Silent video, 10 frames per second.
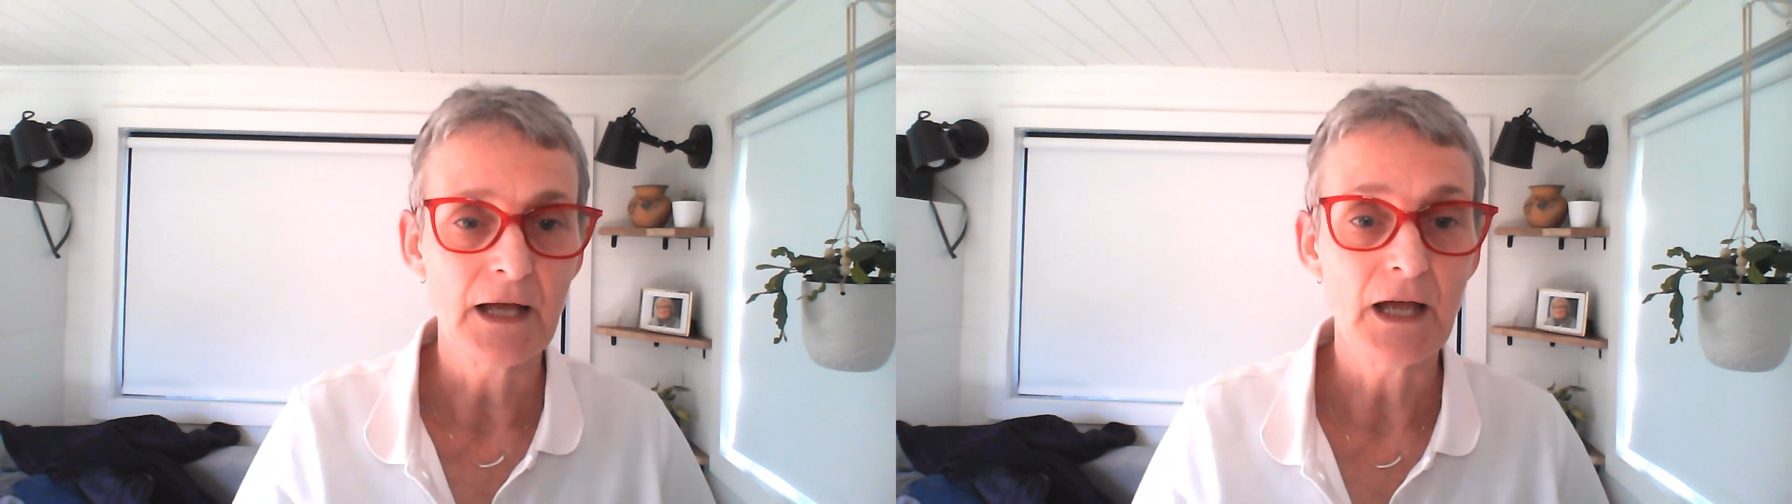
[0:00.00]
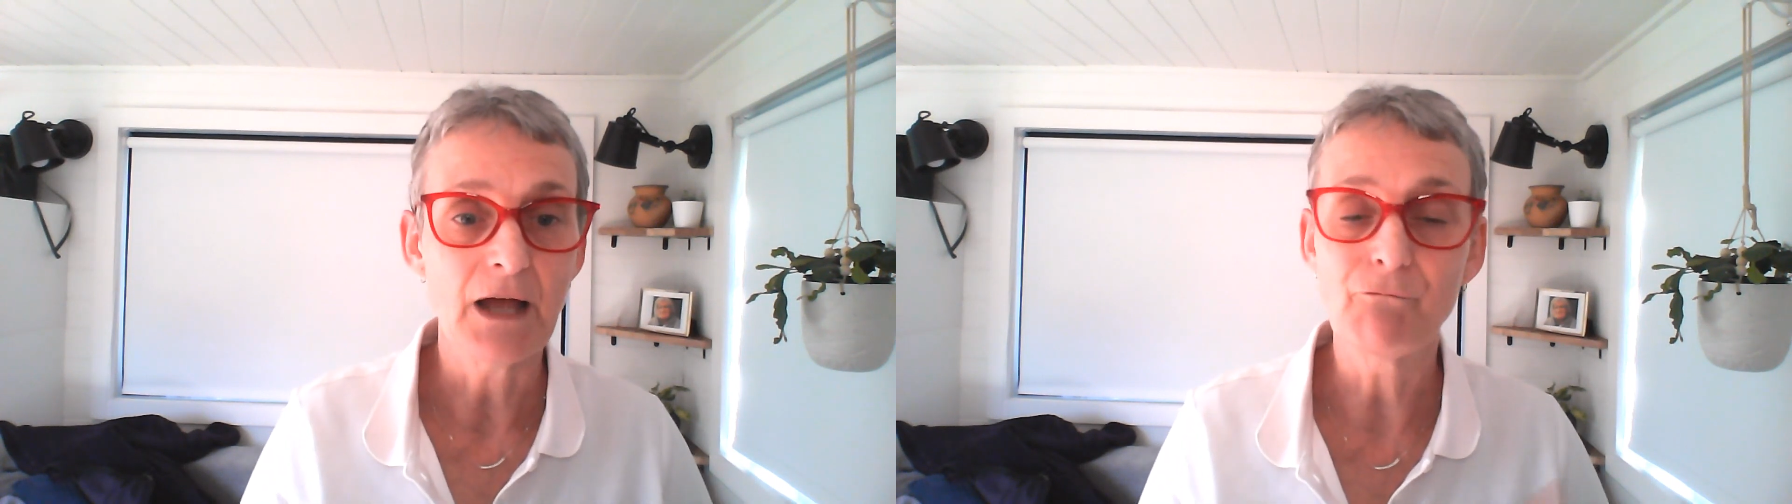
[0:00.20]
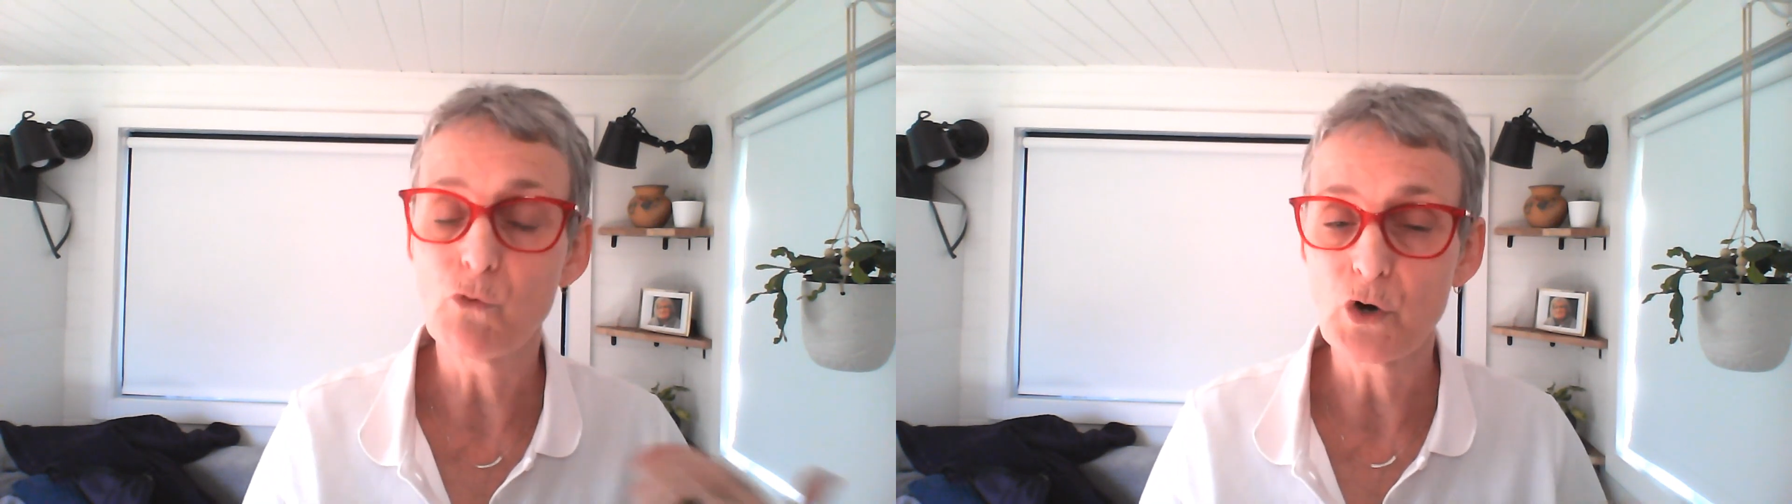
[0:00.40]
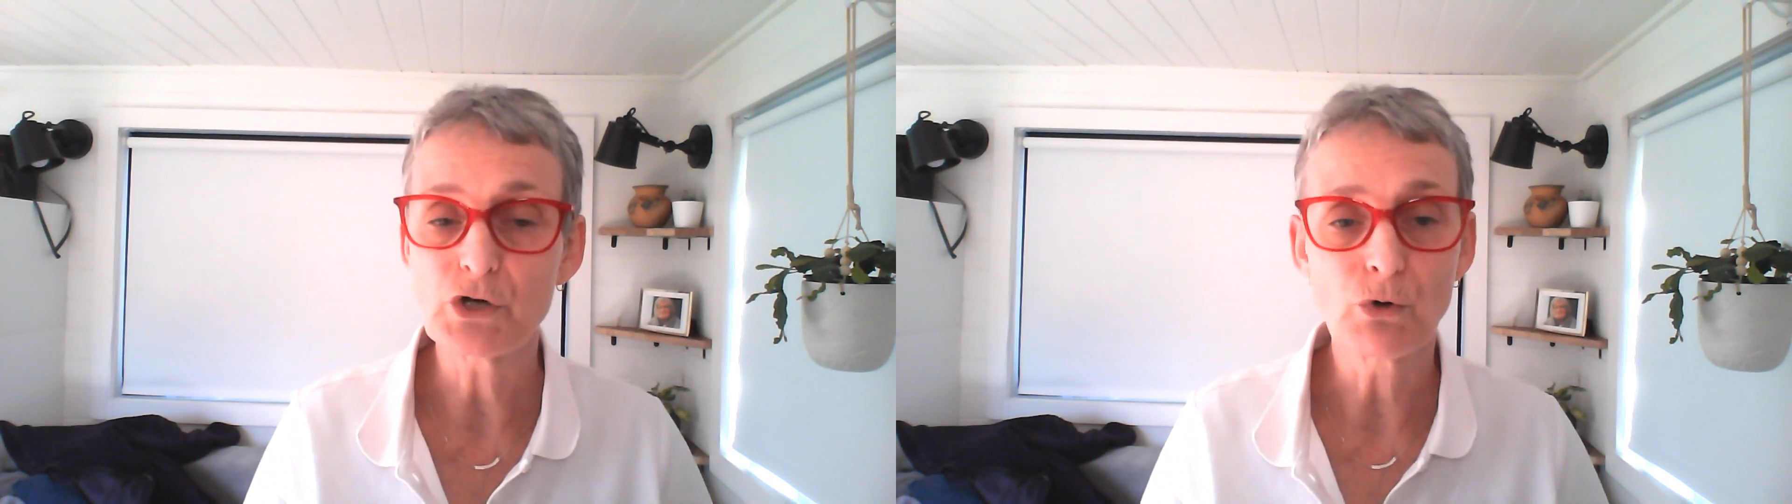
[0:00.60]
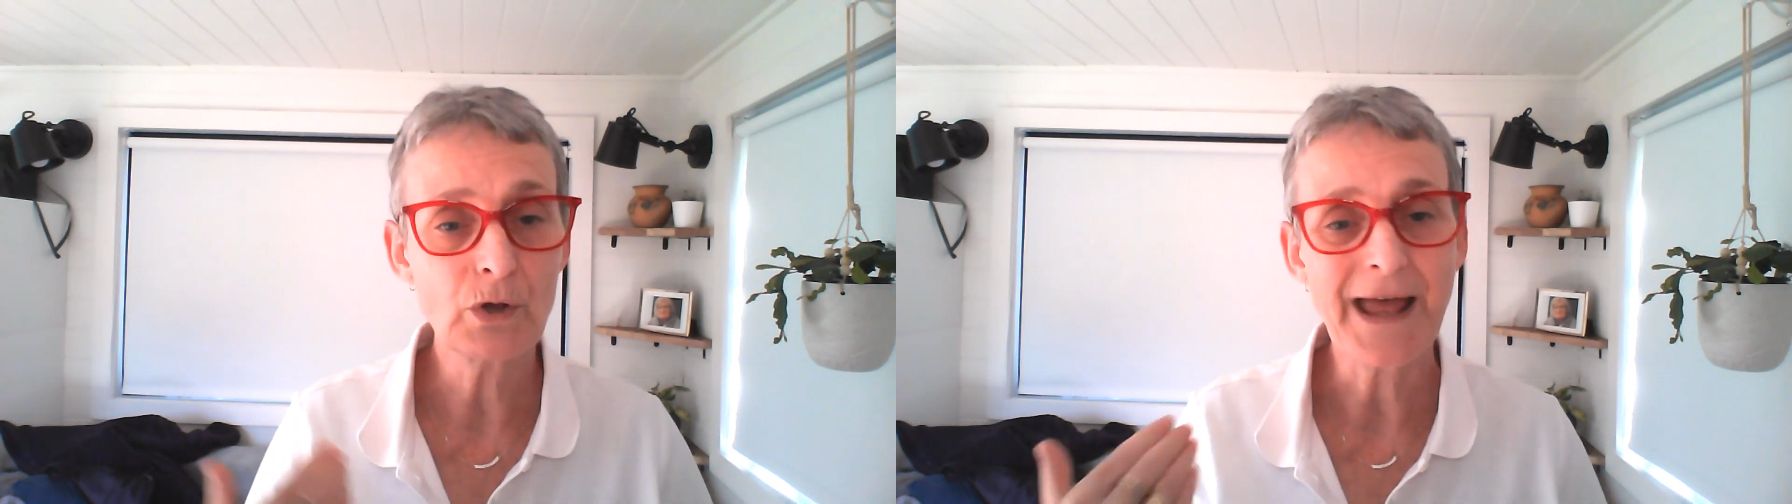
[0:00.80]
Avoid
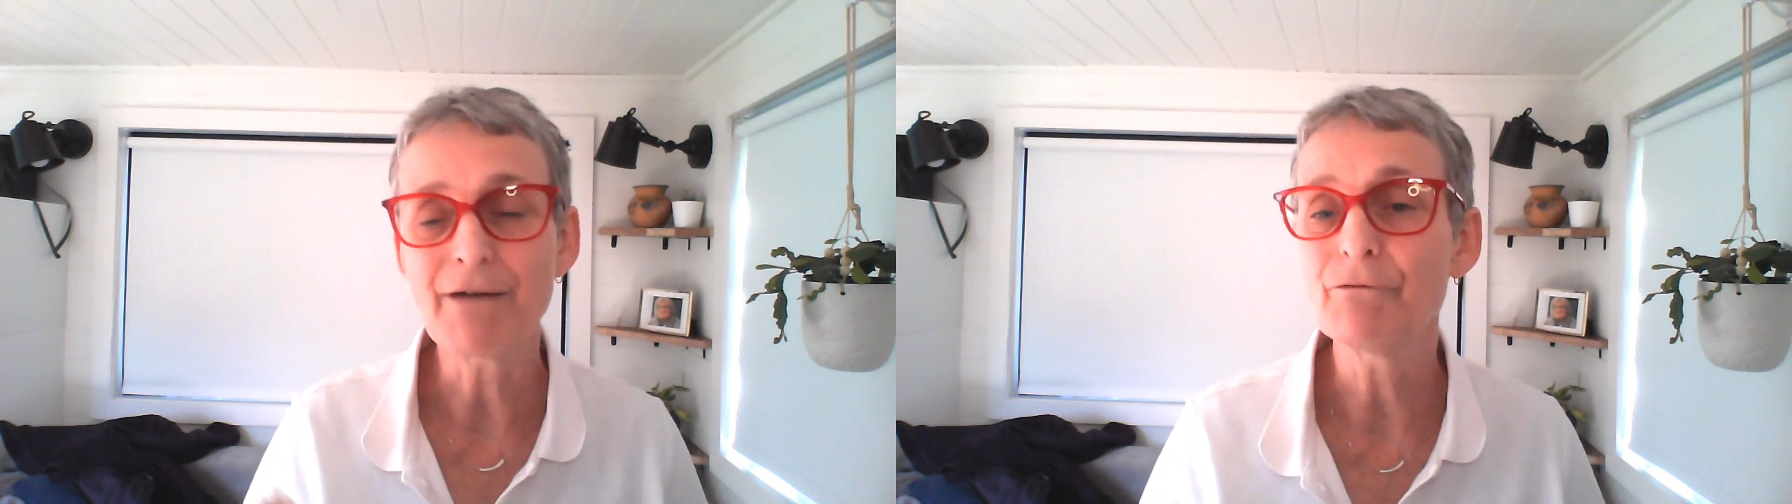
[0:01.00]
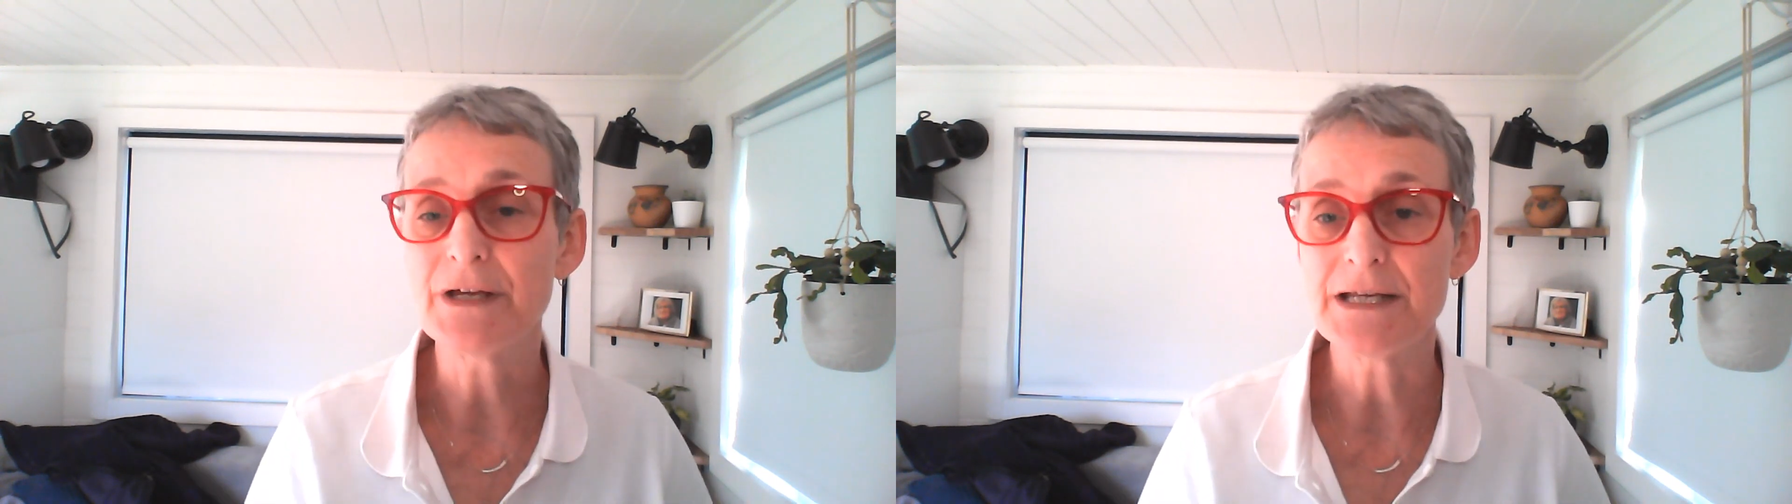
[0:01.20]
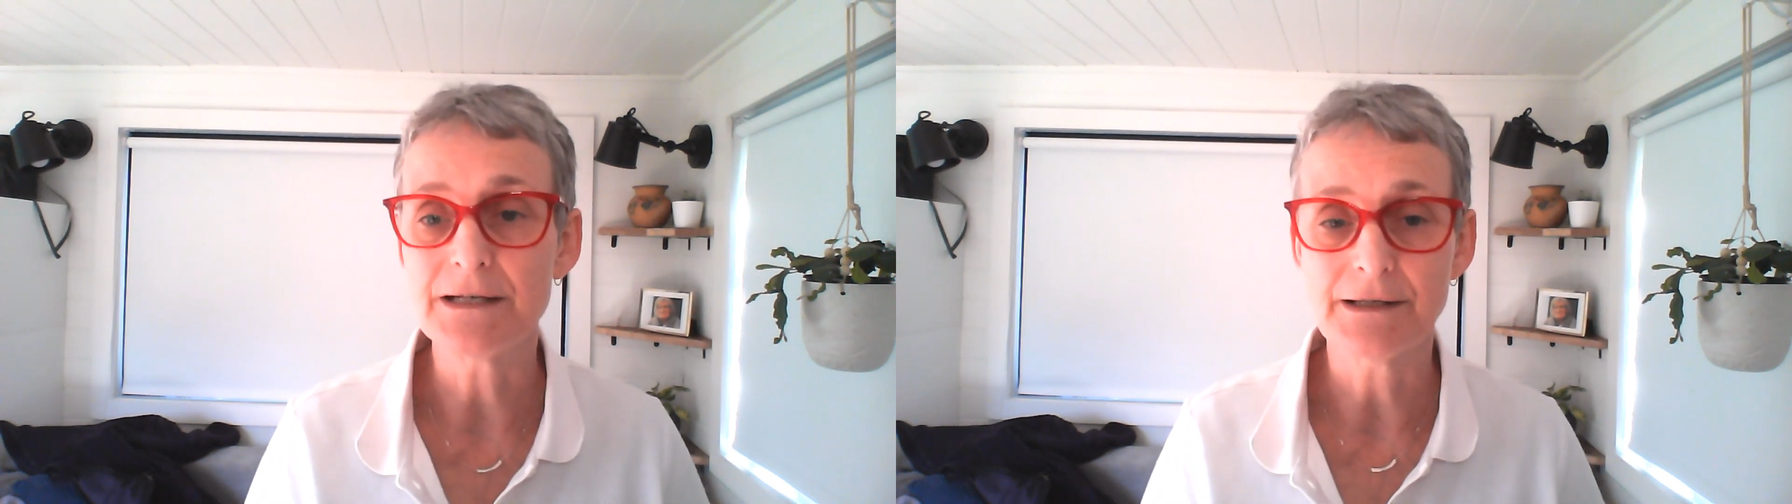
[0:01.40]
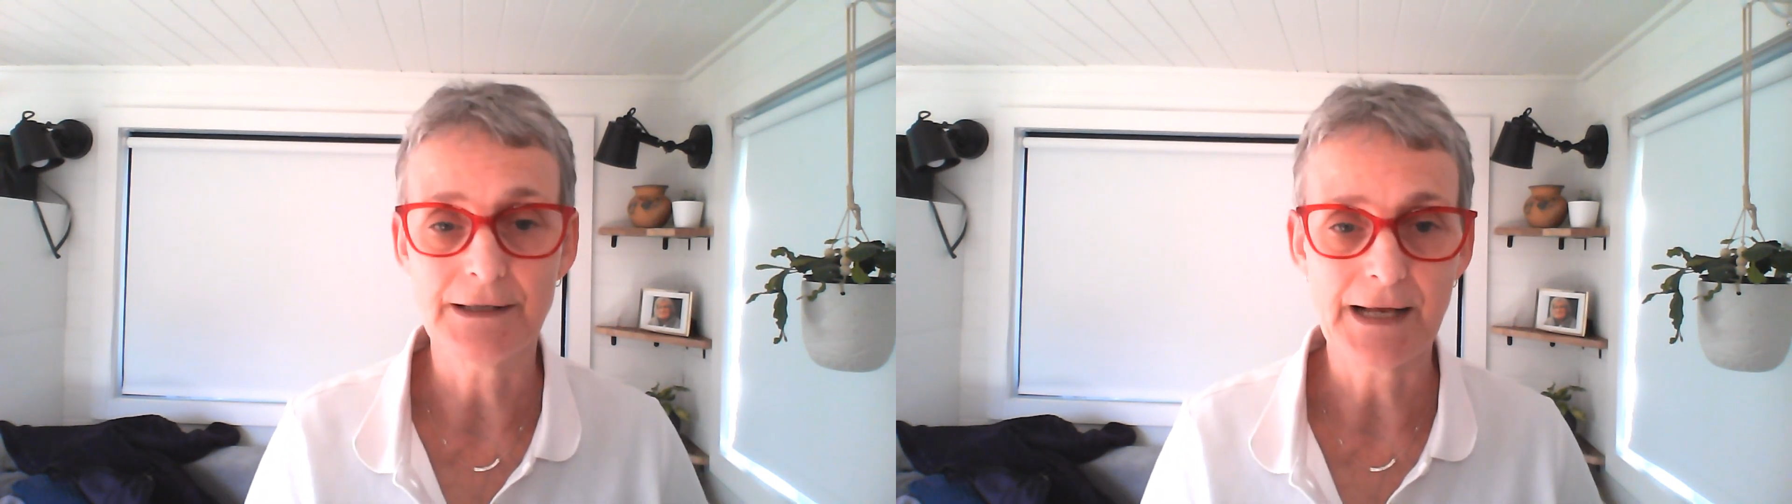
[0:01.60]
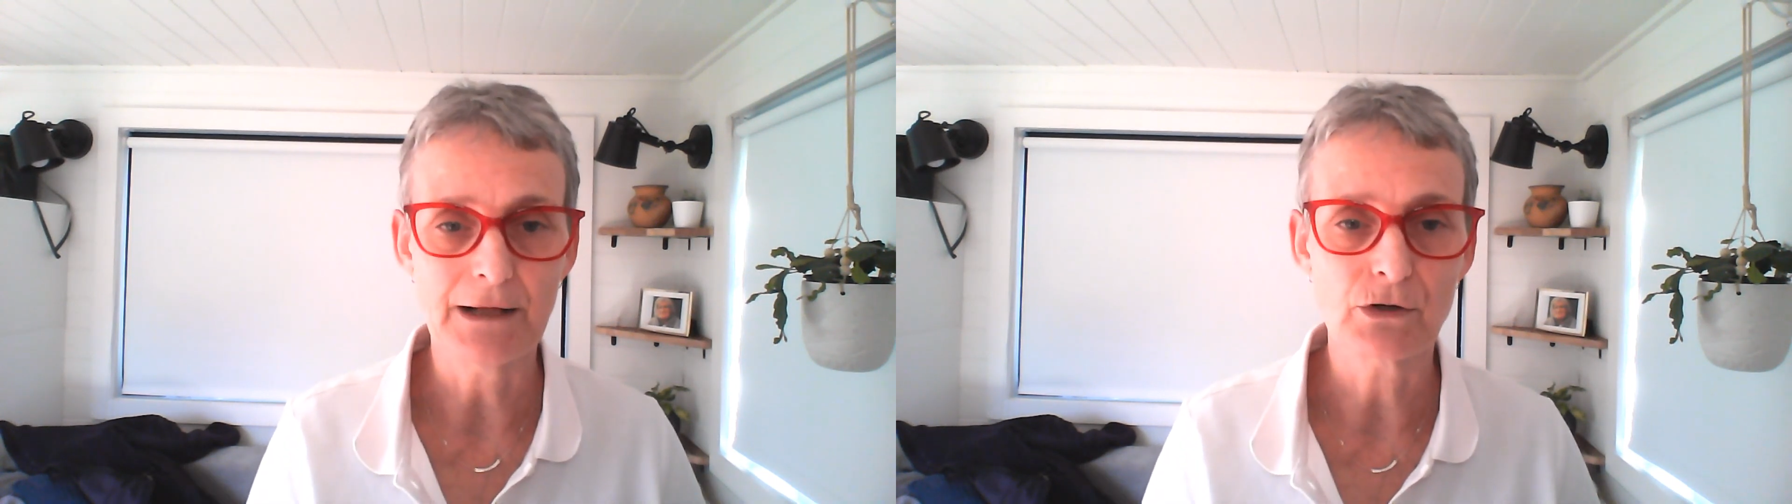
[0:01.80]
all caffeine and
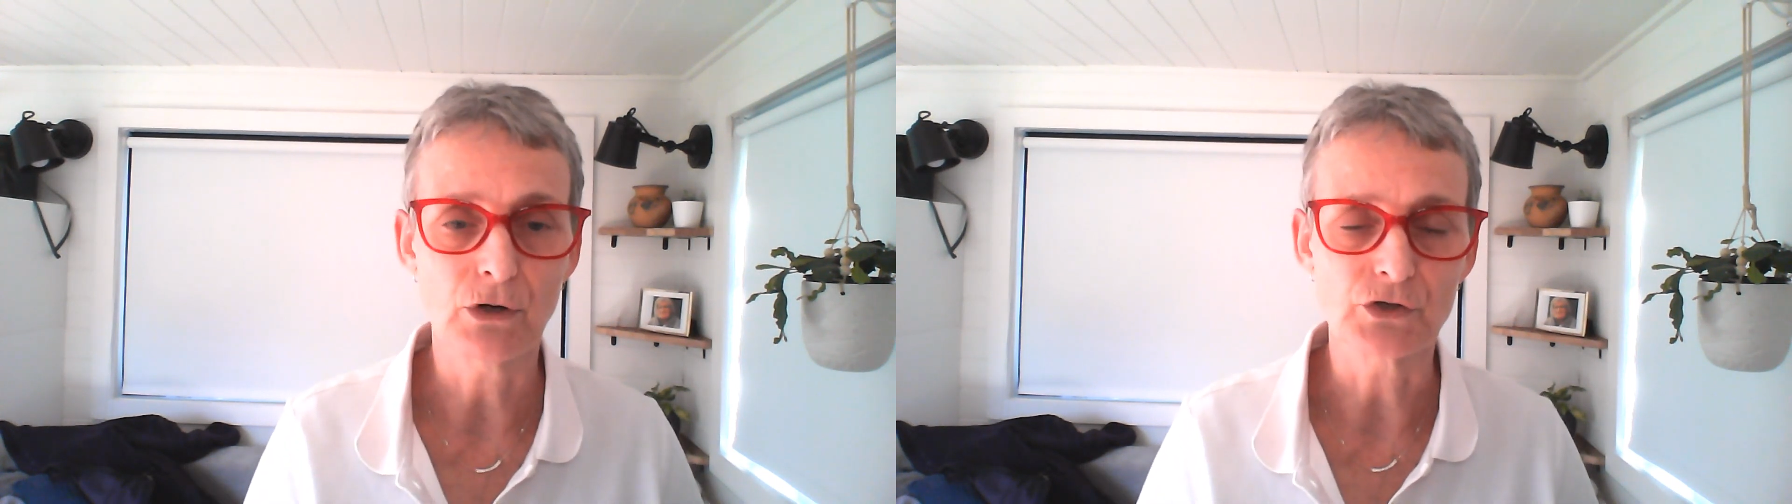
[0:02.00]
alcohol.